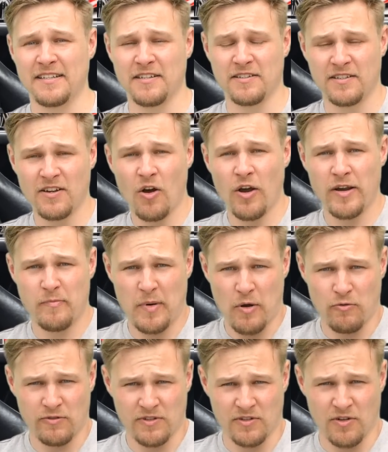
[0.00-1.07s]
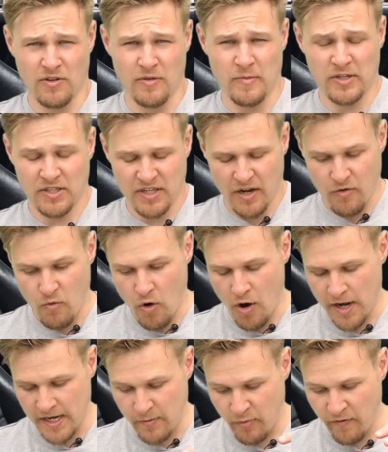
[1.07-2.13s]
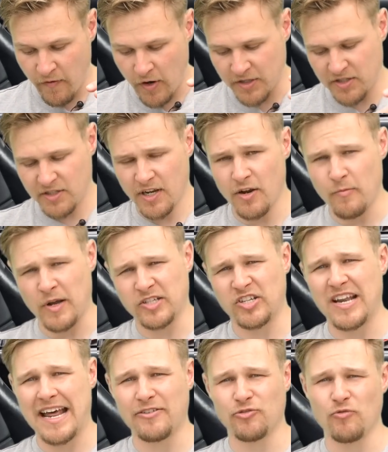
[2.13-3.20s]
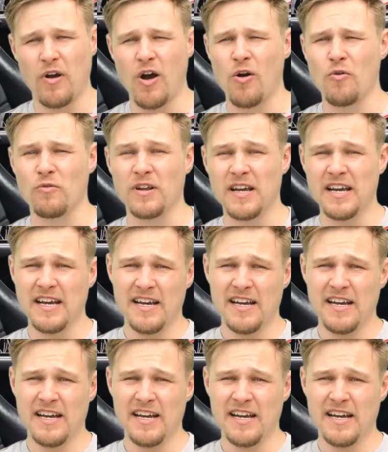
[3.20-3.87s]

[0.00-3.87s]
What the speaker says: The side bolsters on them are so wide, it provides so much lateral hold.